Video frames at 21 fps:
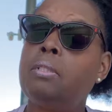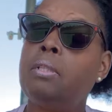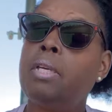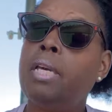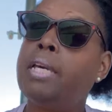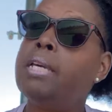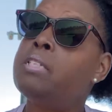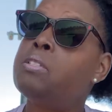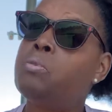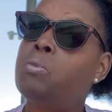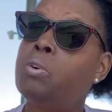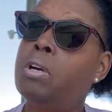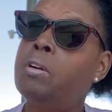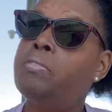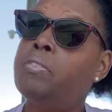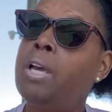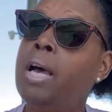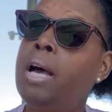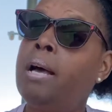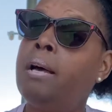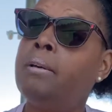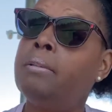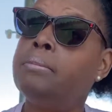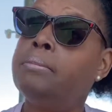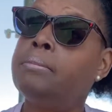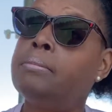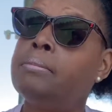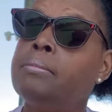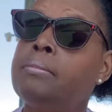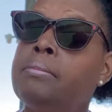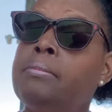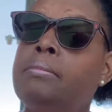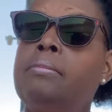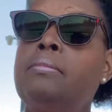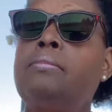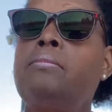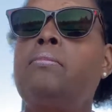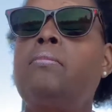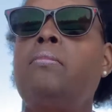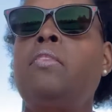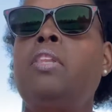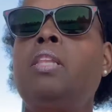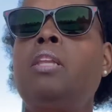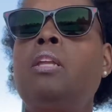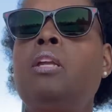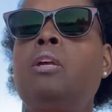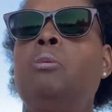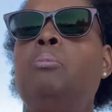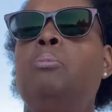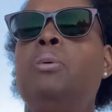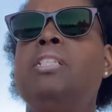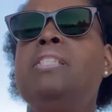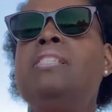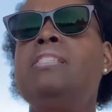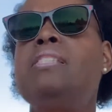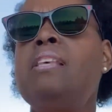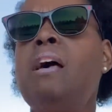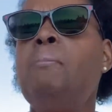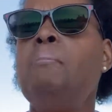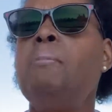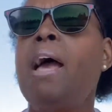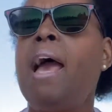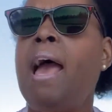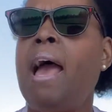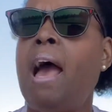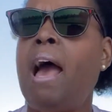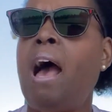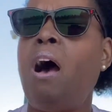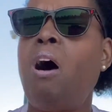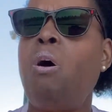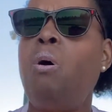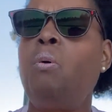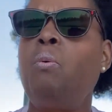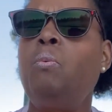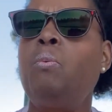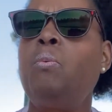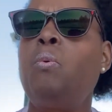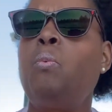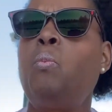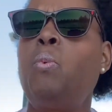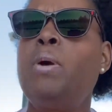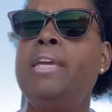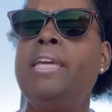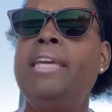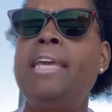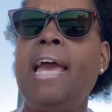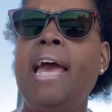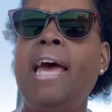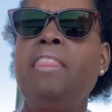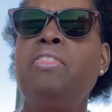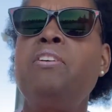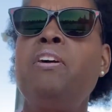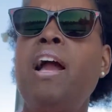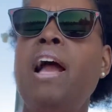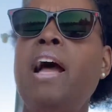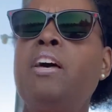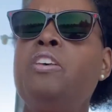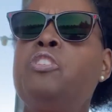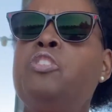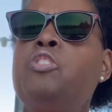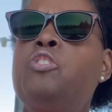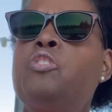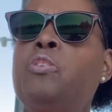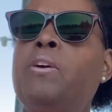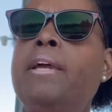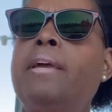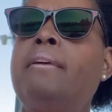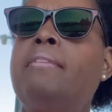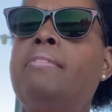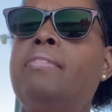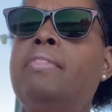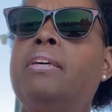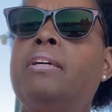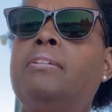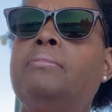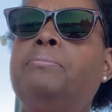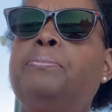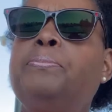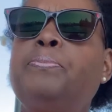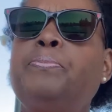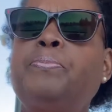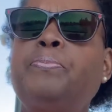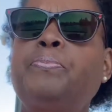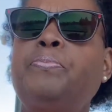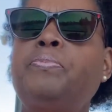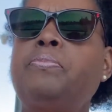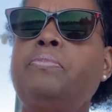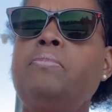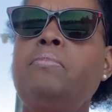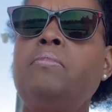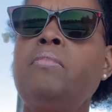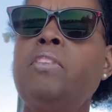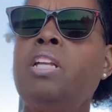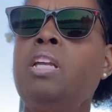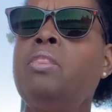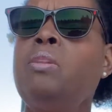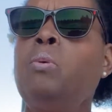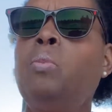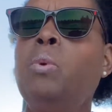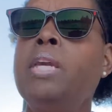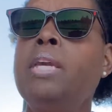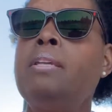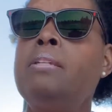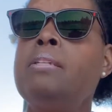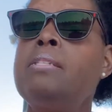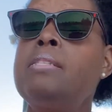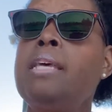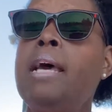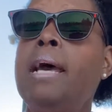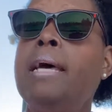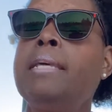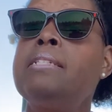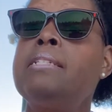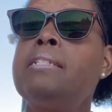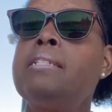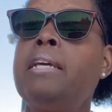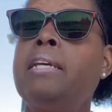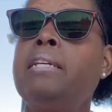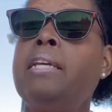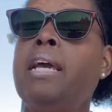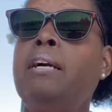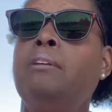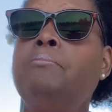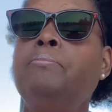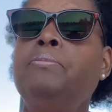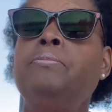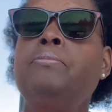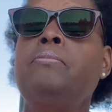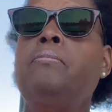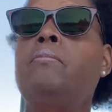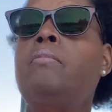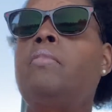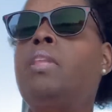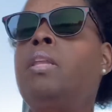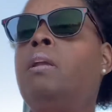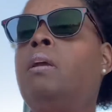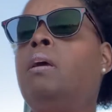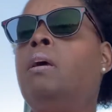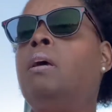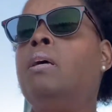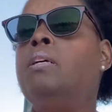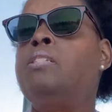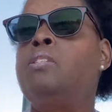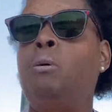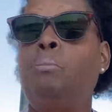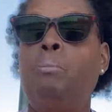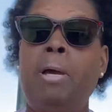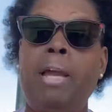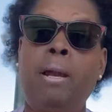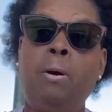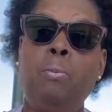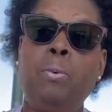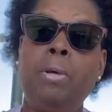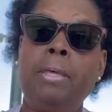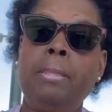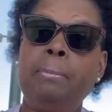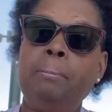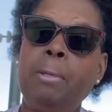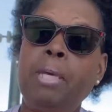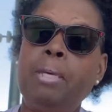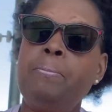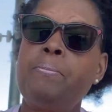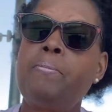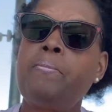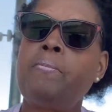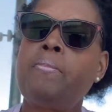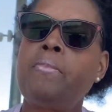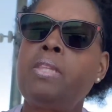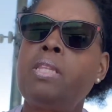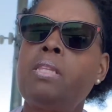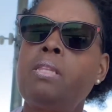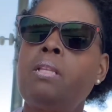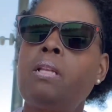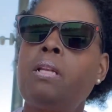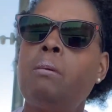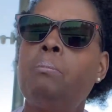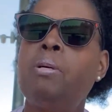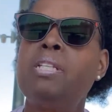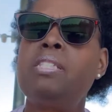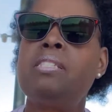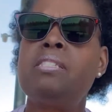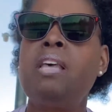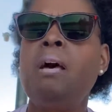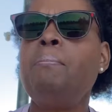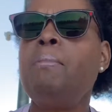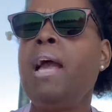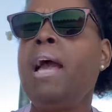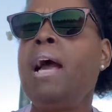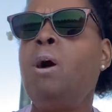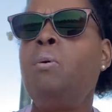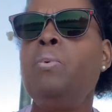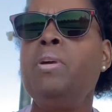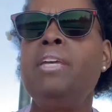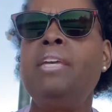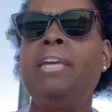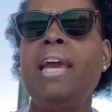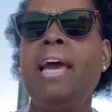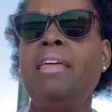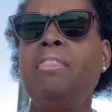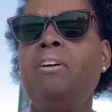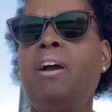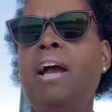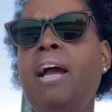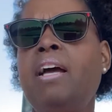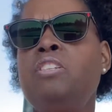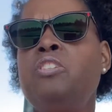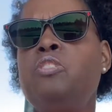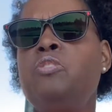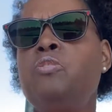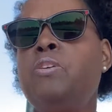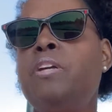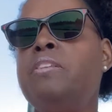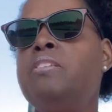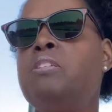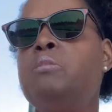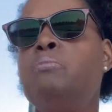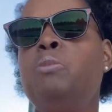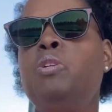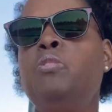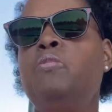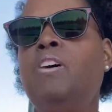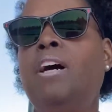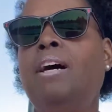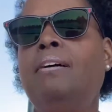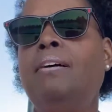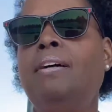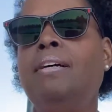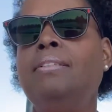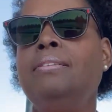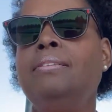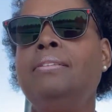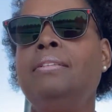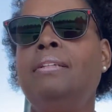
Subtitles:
It gets rough, y'all. But somehow we gather our strength. The wind is high today, y'all, so bear with me. But somehow we gather our strength to move on.